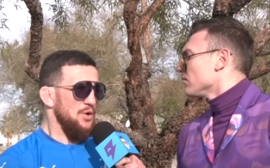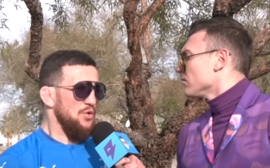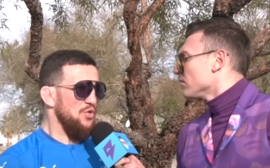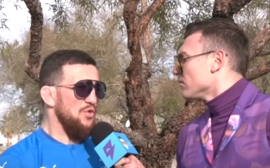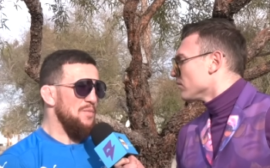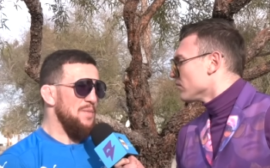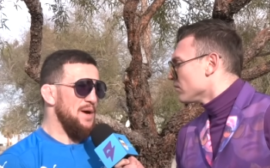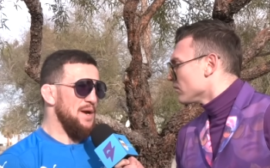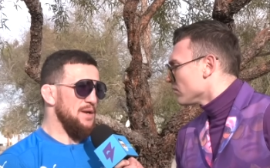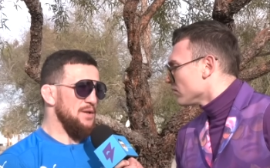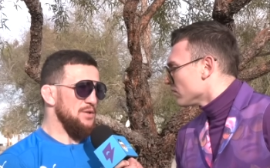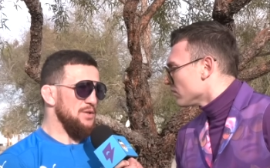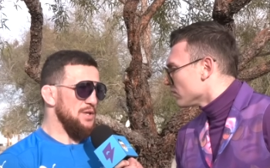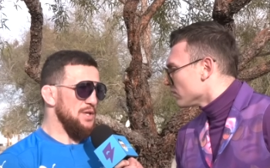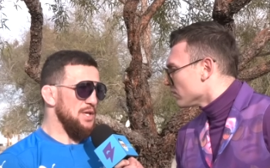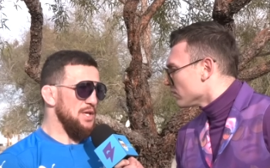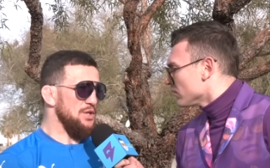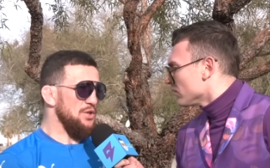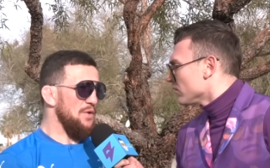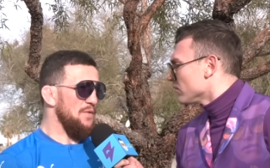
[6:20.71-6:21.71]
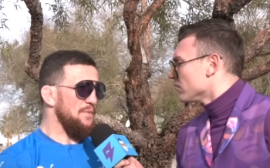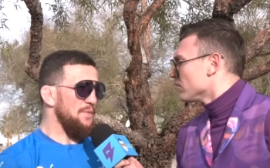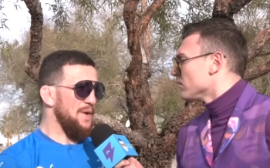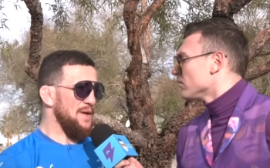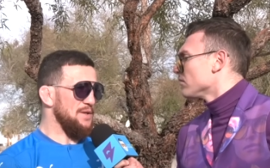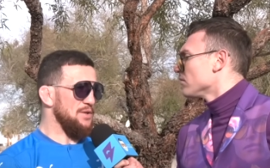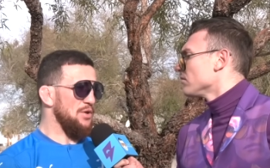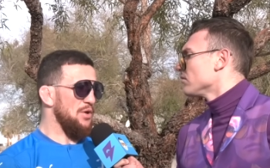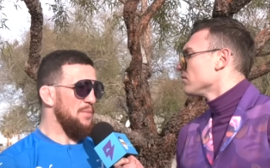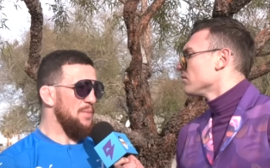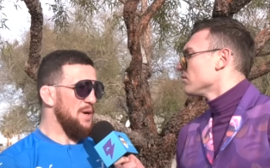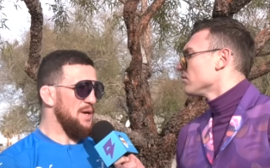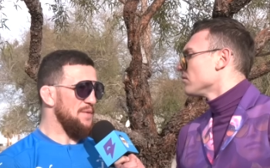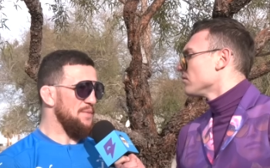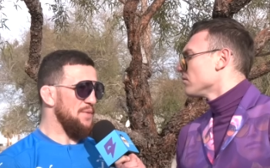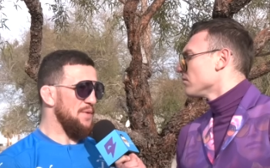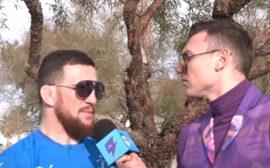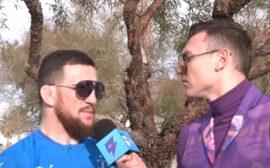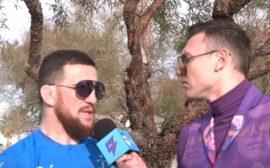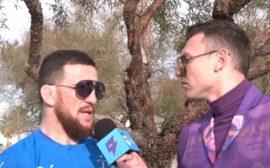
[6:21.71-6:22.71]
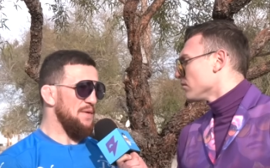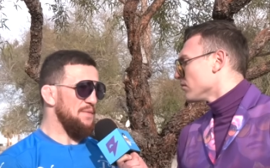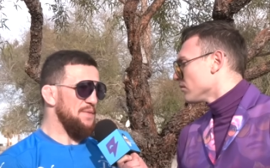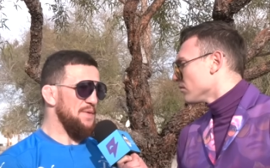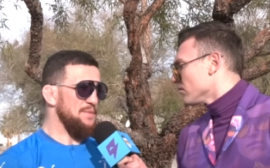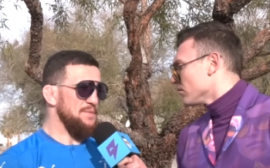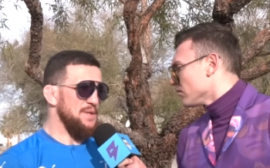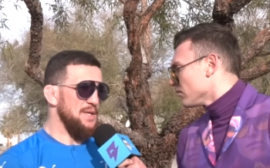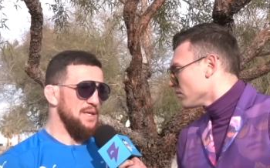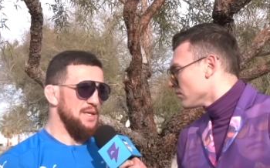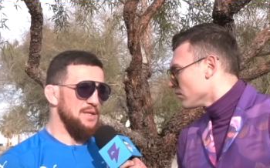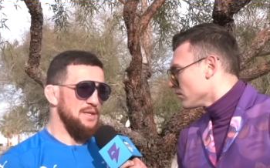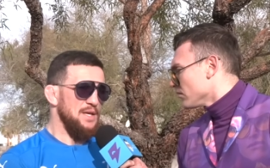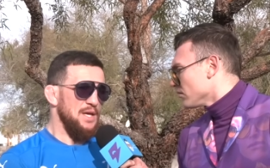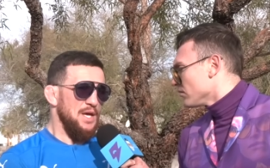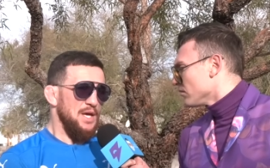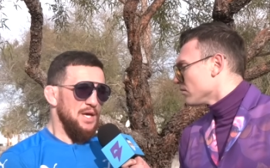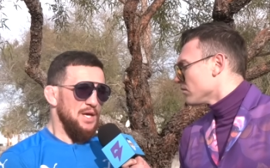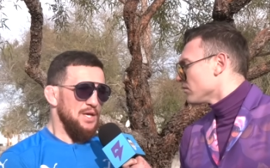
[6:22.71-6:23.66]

Speaker 1: Umar, he don't fight nobody from top 15.